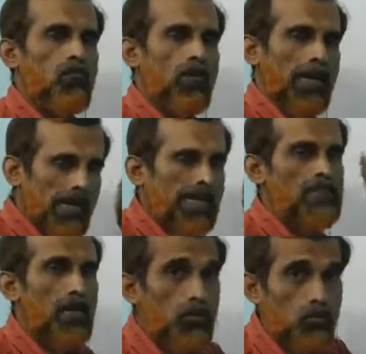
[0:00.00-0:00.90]

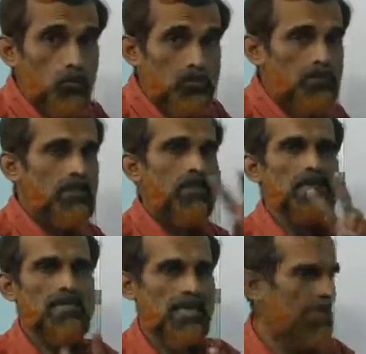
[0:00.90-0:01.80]
radiation used,
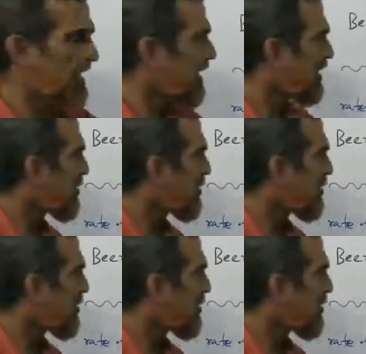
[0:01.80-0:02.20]
second